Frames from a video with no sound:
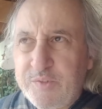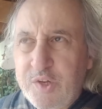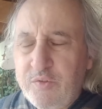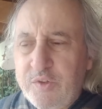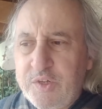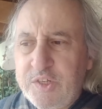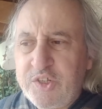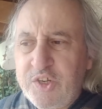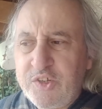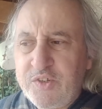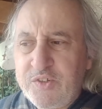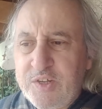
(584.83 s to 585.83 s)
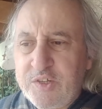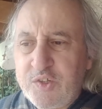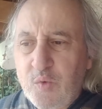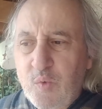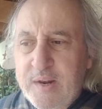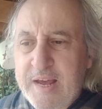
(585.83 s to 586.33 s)
So the decisions as
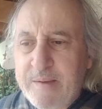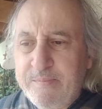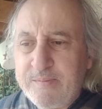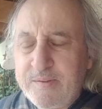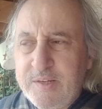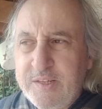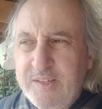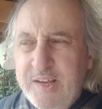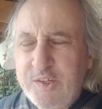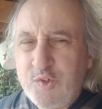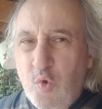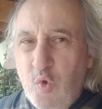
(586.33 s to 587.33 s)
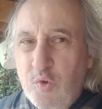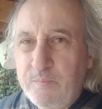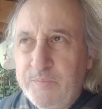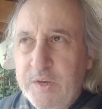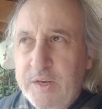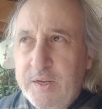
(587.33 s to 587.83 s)
to what happens, it's all
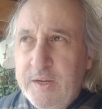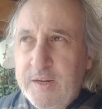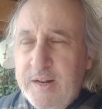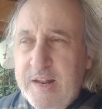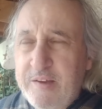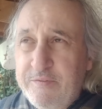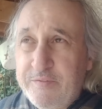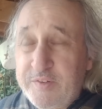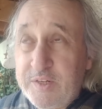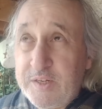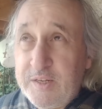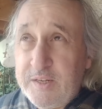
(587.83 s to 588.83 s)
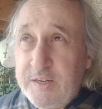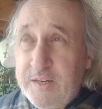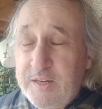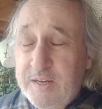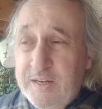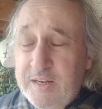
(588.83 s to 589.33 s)
left
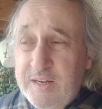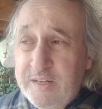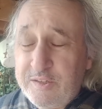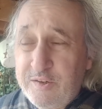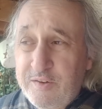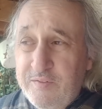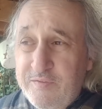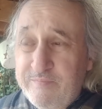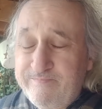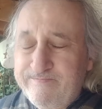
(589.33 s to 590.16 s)
sort of,